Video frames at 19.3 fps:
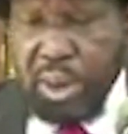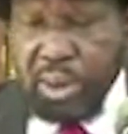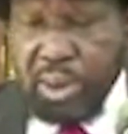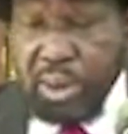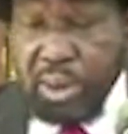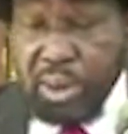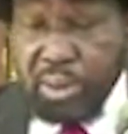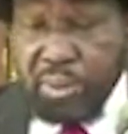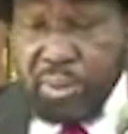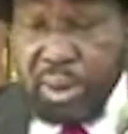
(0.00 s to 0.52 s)

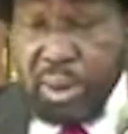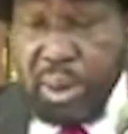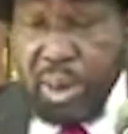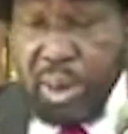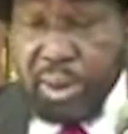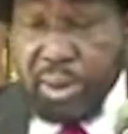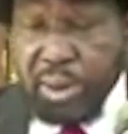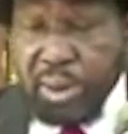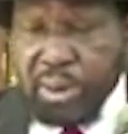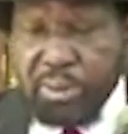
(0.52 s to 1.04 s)
under the
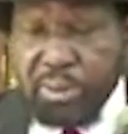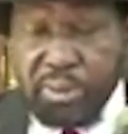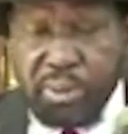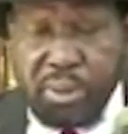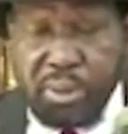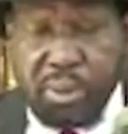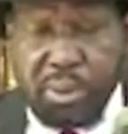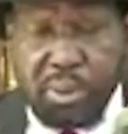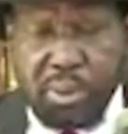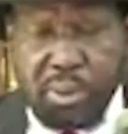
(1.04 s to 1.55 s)

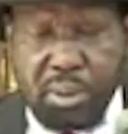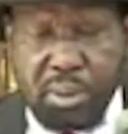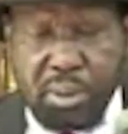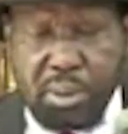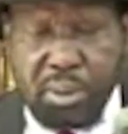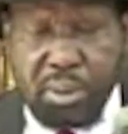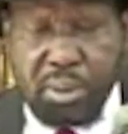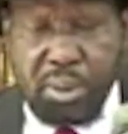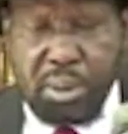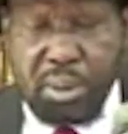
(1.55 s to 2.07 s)
guidance
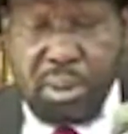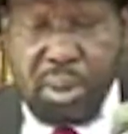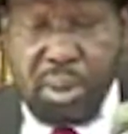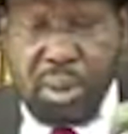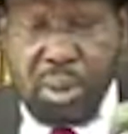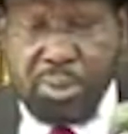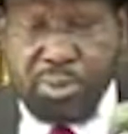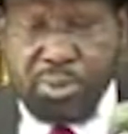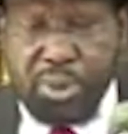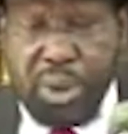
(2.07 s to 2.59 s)

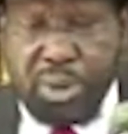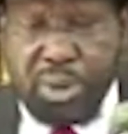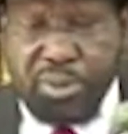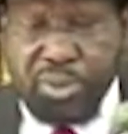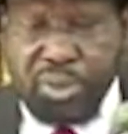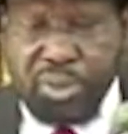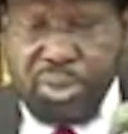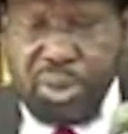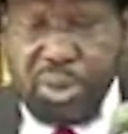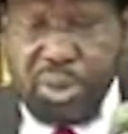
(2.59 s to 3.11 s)
of
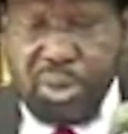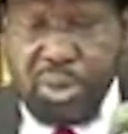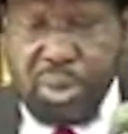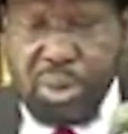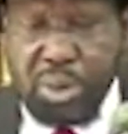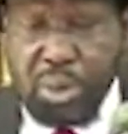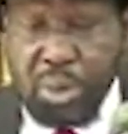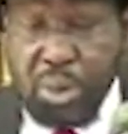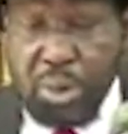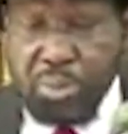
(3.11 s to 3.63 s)

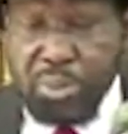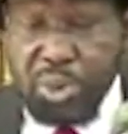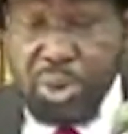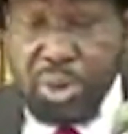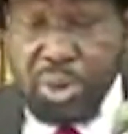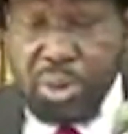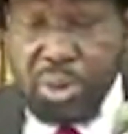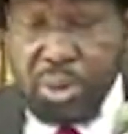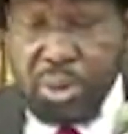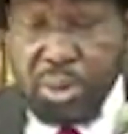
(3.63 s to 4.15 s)
Sant'Egidio
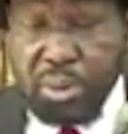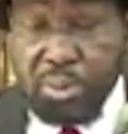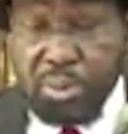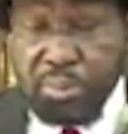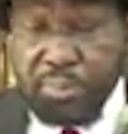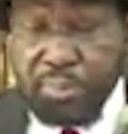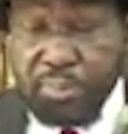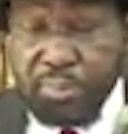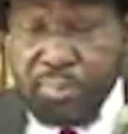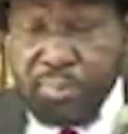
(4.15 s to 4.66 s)
community
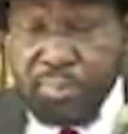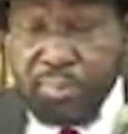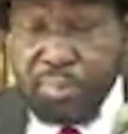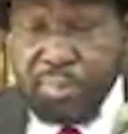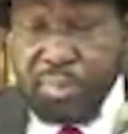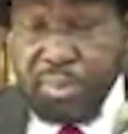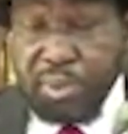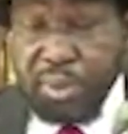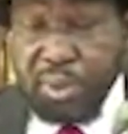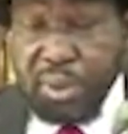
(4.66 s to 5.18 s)

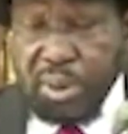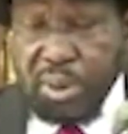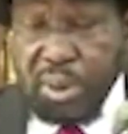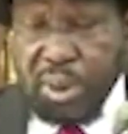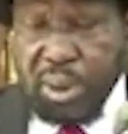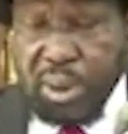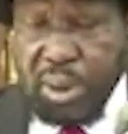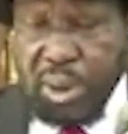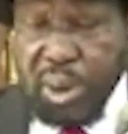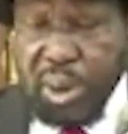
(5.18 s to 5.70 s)

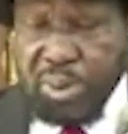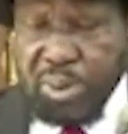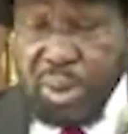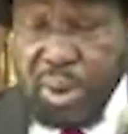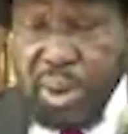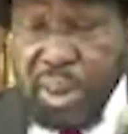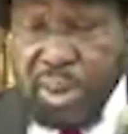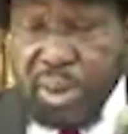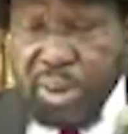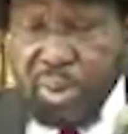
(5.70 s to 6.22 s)
and I
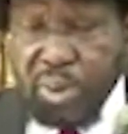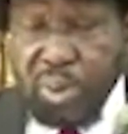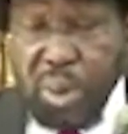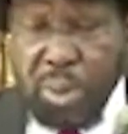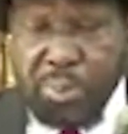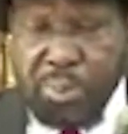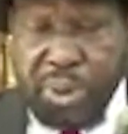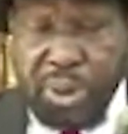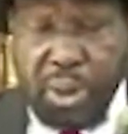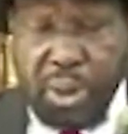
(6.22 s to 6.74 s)
would like
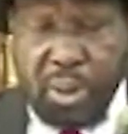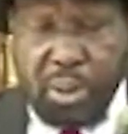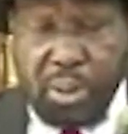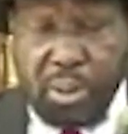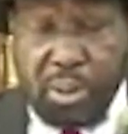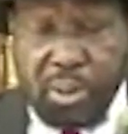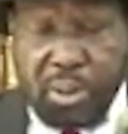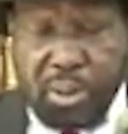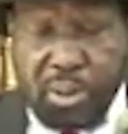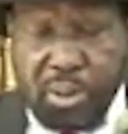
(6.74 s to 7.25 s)
to
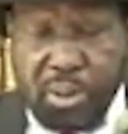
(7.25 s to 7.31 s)
appeal